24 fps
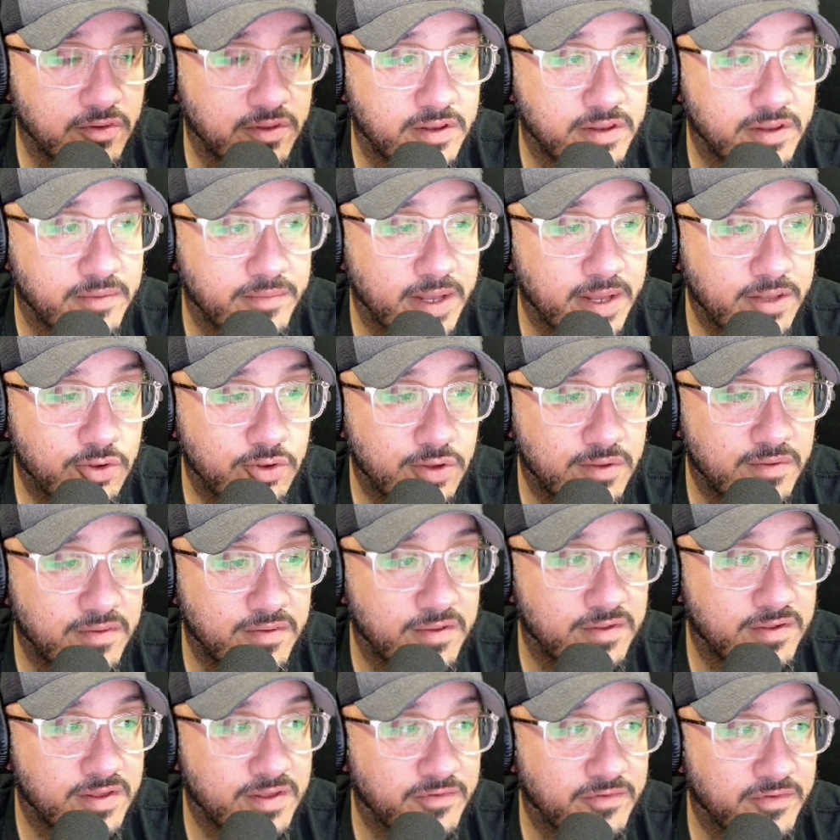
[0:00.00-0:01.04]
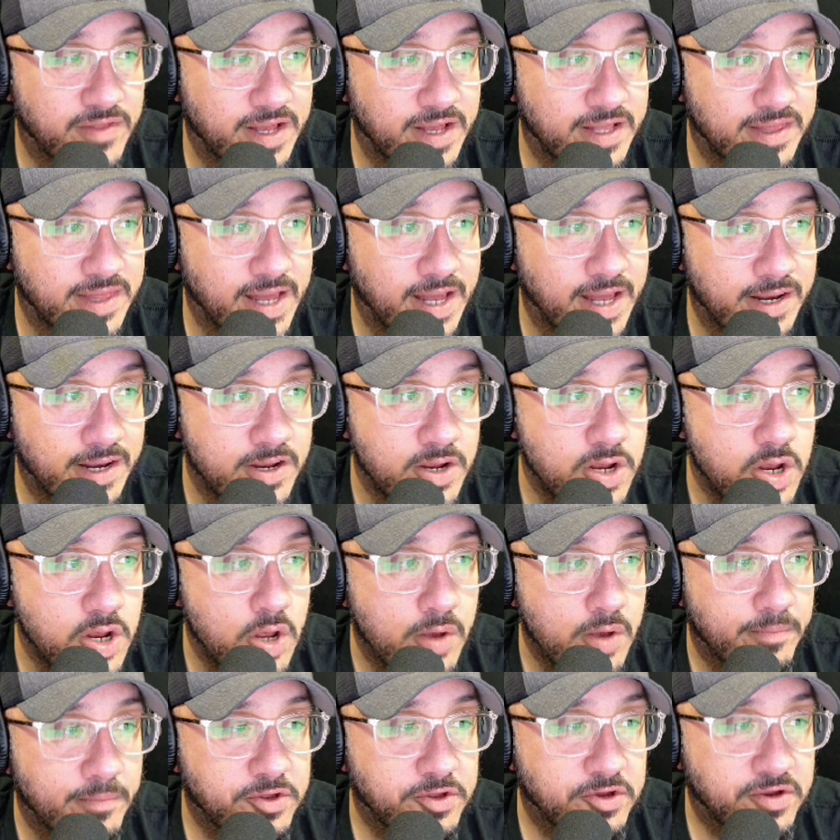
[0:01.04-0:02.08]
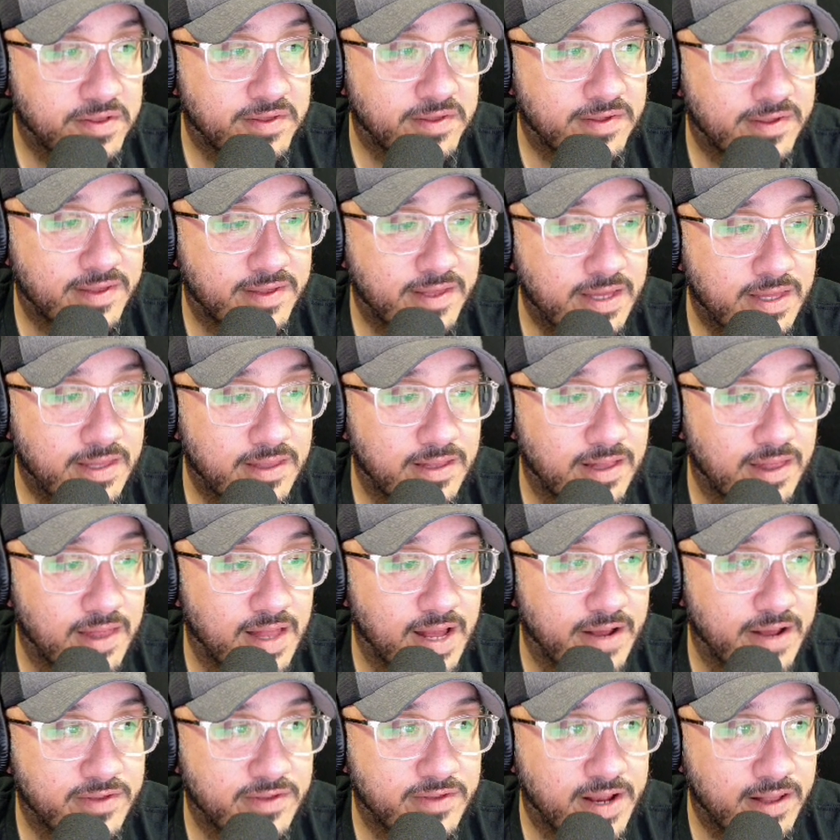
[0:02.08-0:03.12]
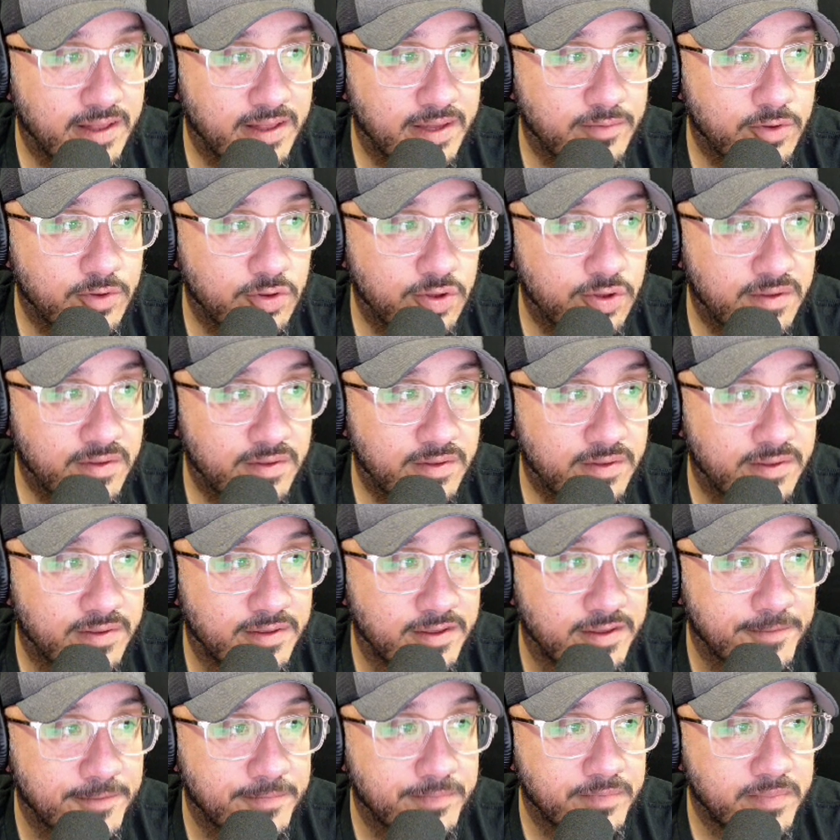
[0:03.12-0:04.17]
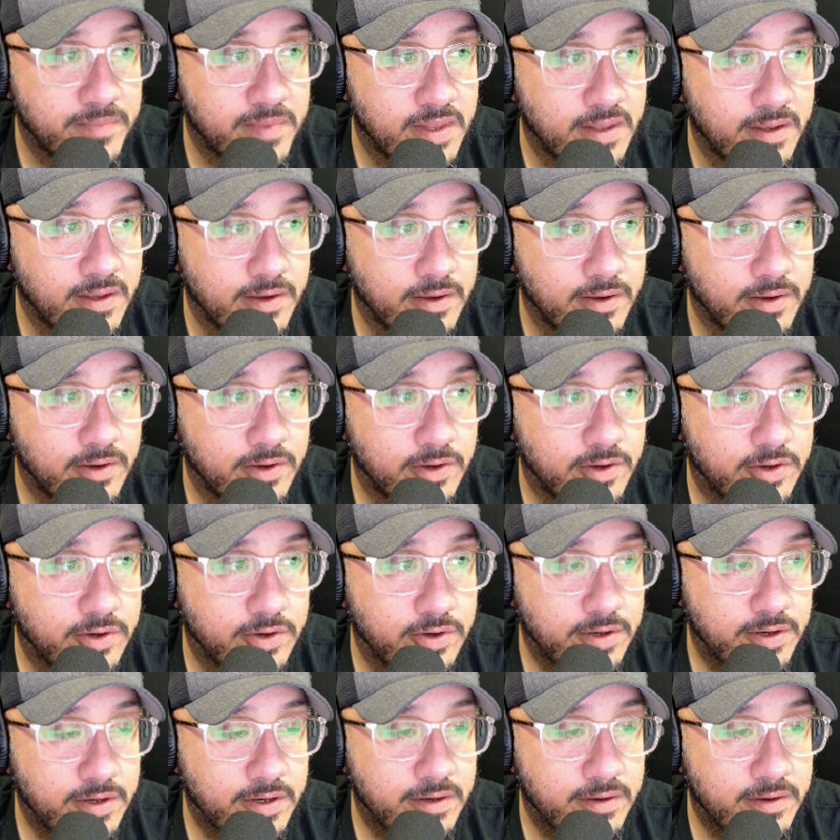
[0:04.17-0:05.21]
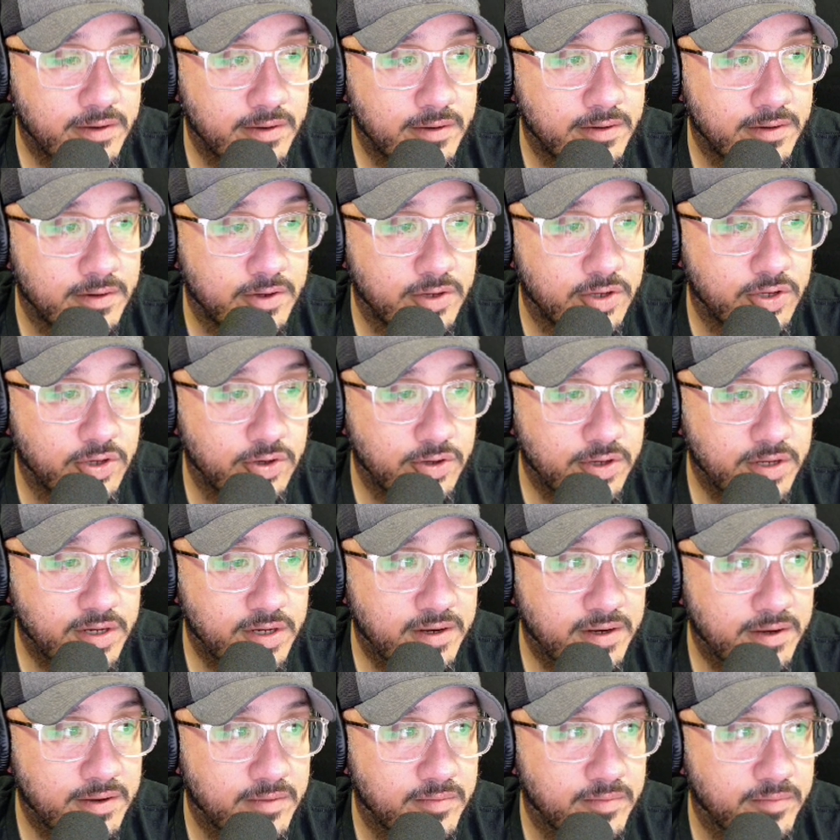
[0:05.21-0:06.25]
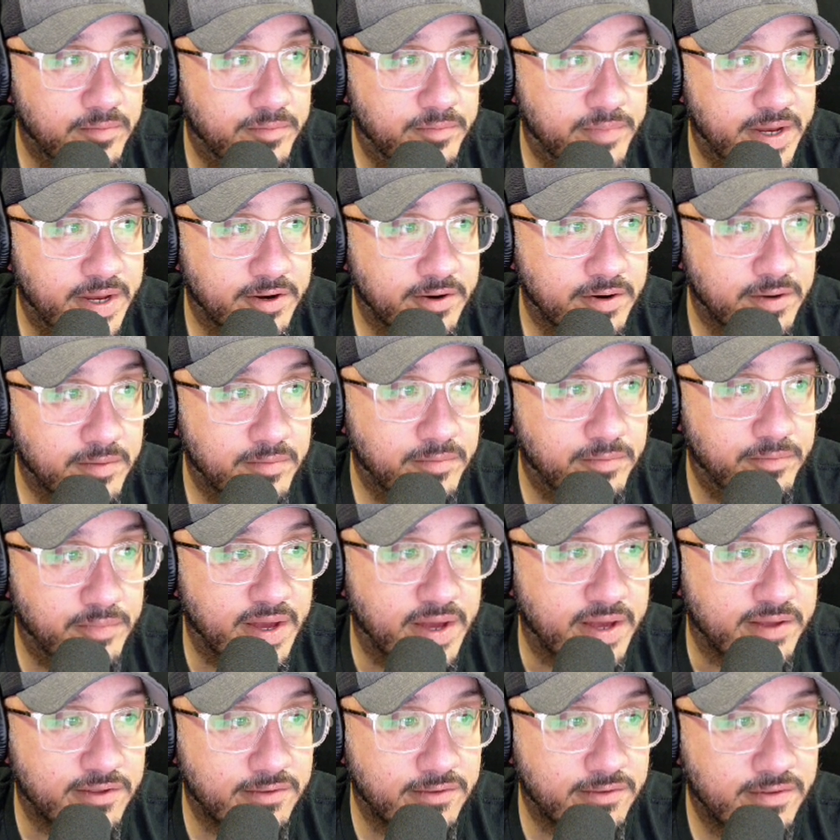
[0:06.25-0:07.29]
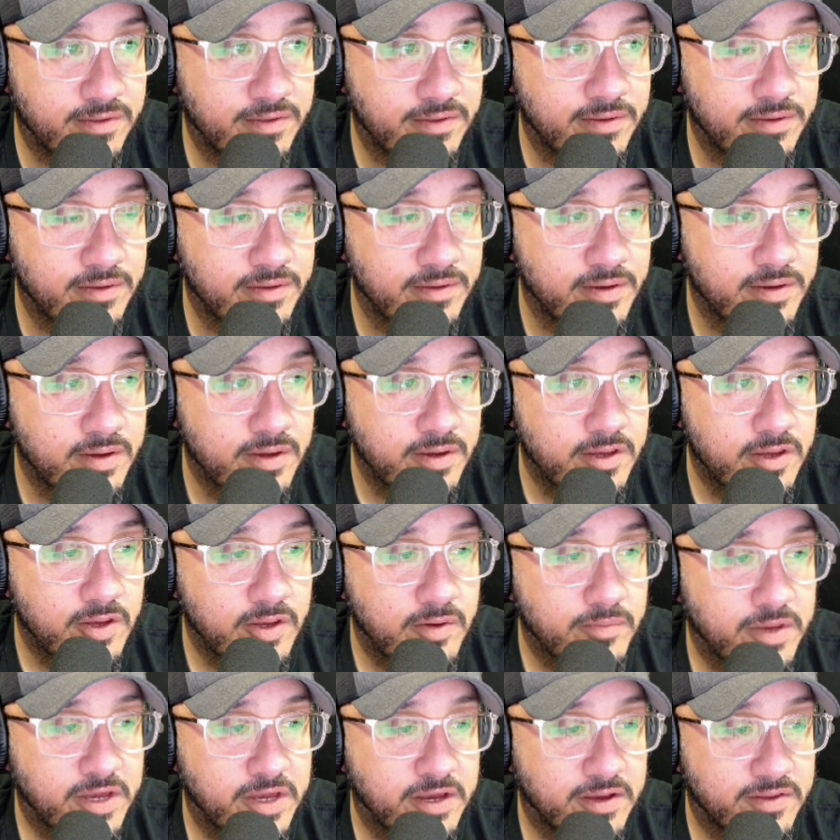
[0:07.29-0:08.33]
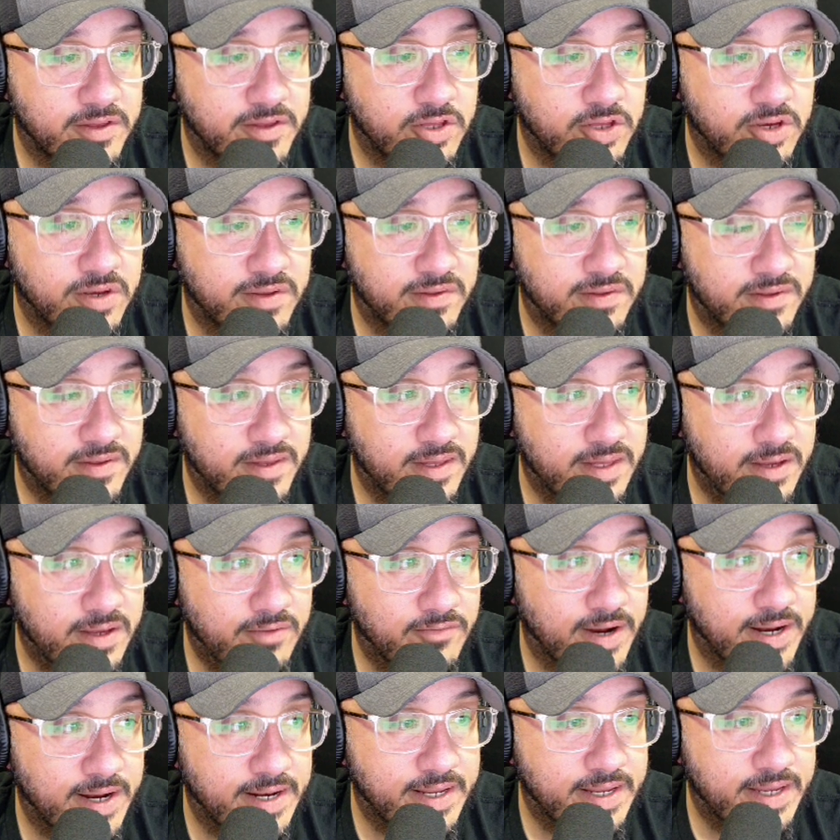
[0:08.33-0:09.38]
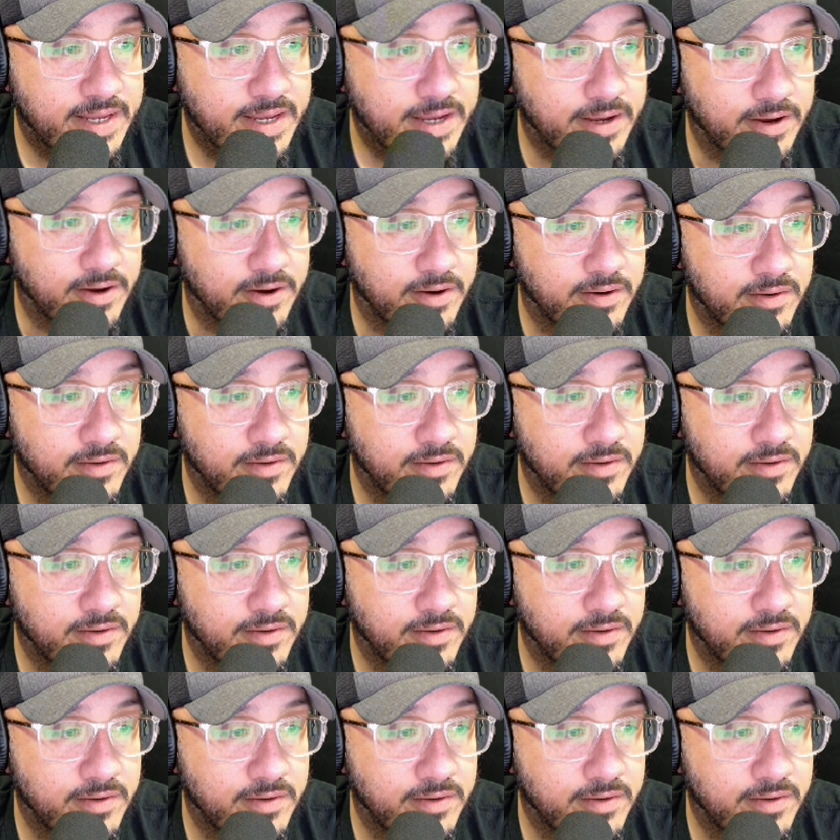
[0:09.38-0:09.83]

dimensions and stuff like that. But you could see the lifestyle images. Good, better, best. Because you could see right here,